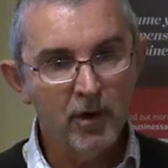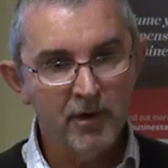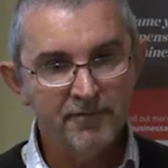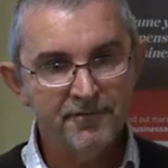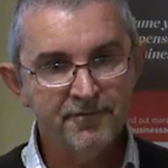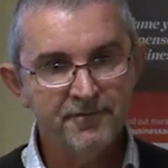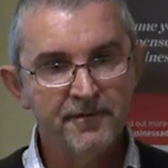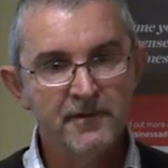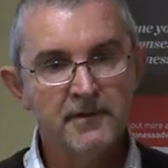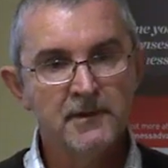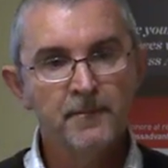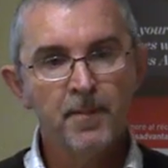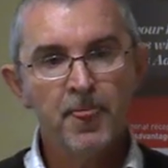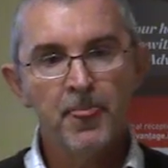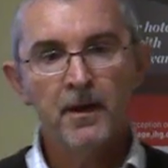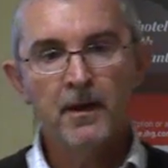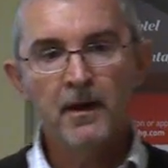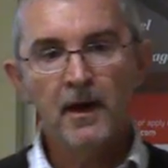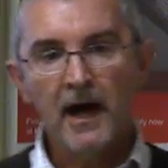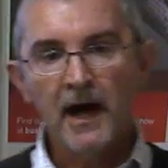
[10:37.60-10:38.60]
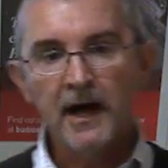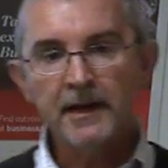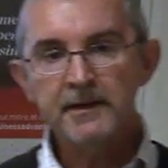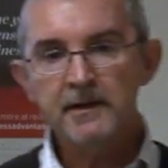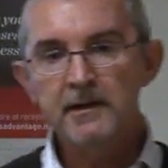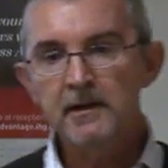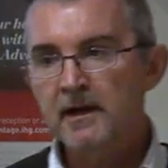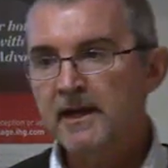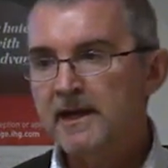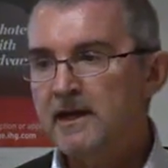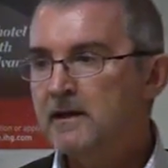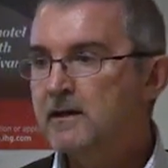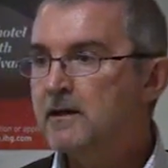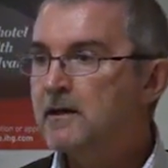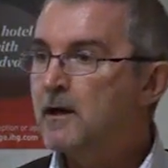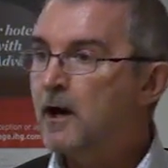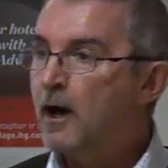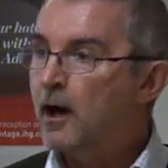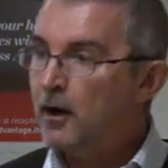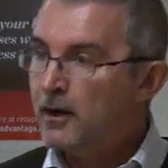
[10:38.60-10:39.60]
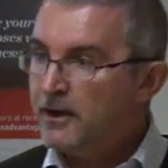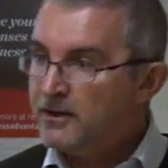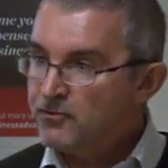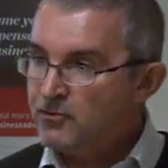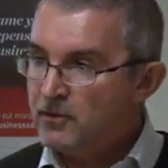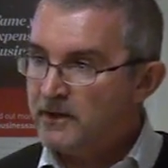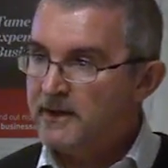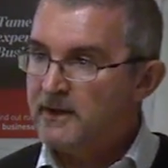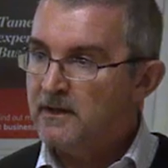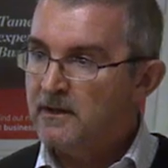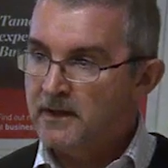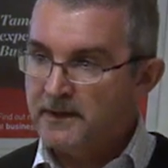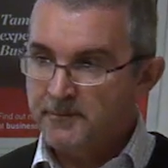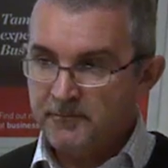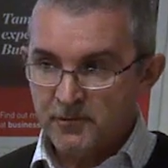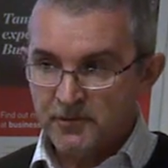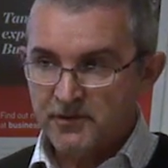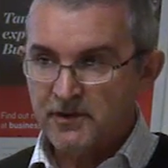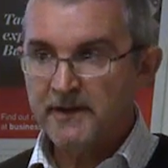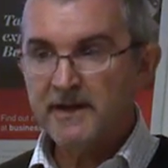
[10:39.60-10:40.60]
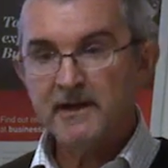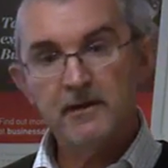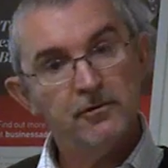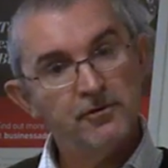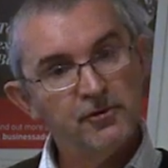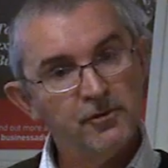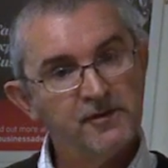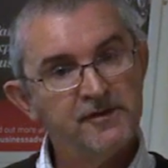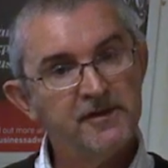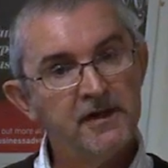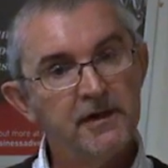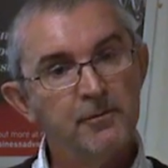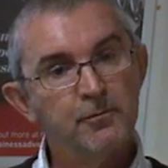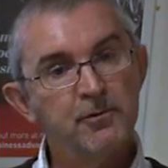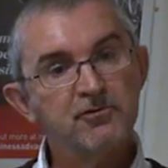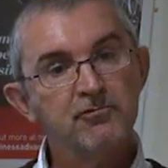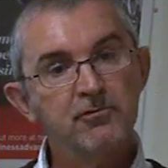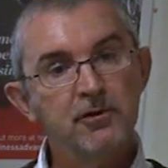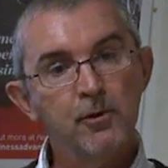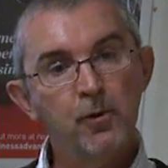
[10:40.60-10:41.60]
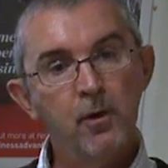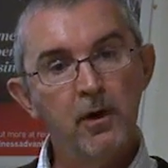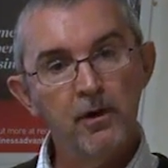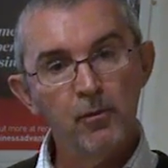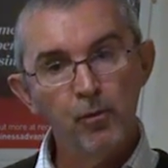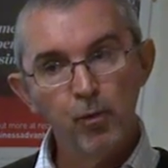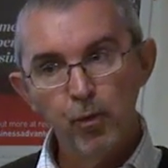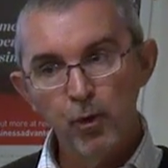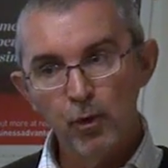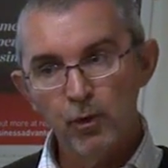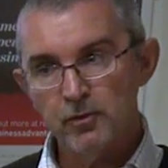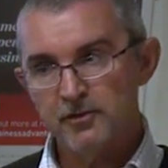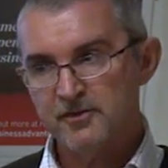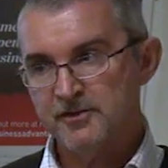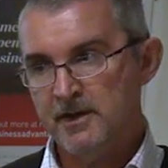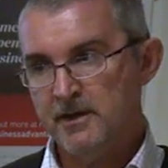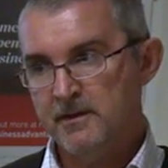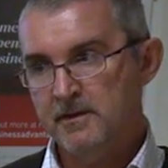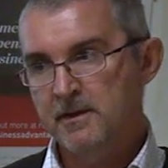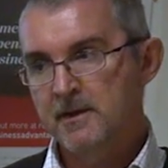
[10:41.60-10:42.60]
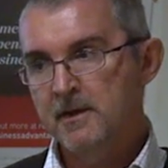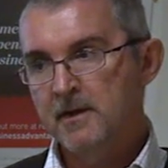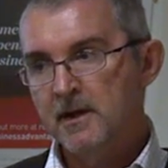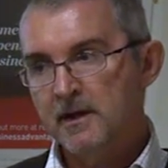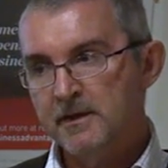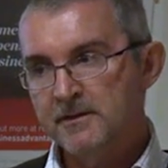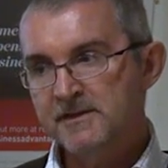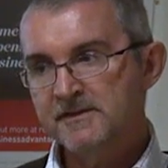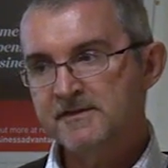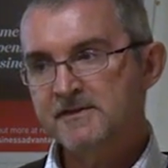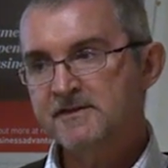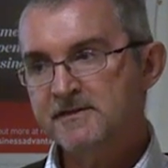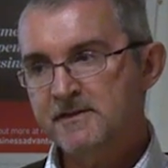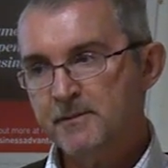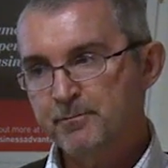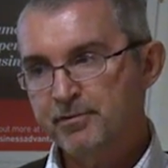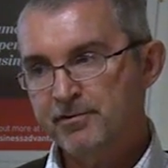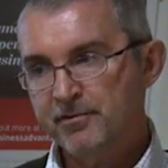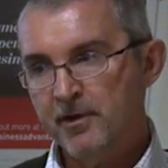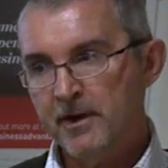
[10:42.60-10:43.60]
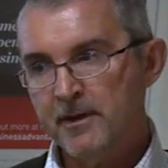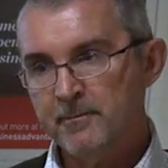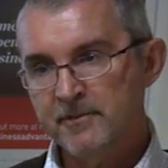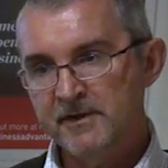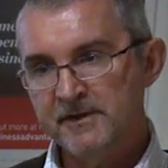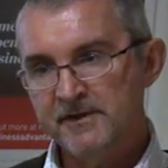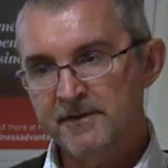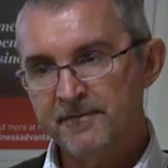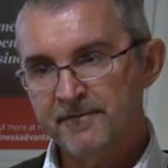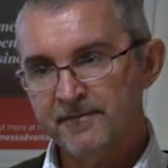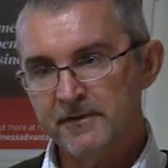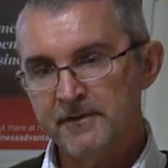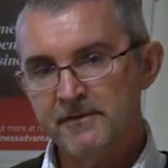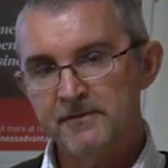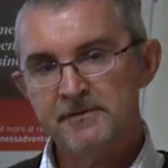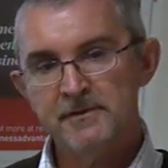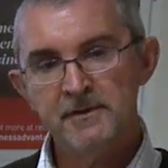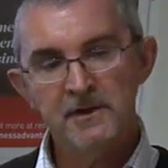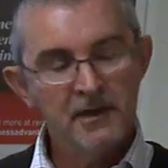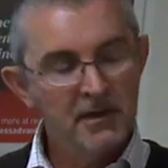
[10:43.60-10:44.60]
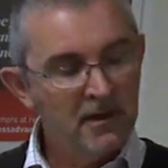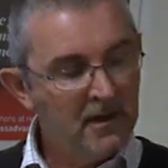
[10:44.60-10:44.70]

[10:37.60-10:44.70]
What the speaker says: off, unlike hydraulic limes, which I'll get onto in a second, which require water. And this is the primary difference.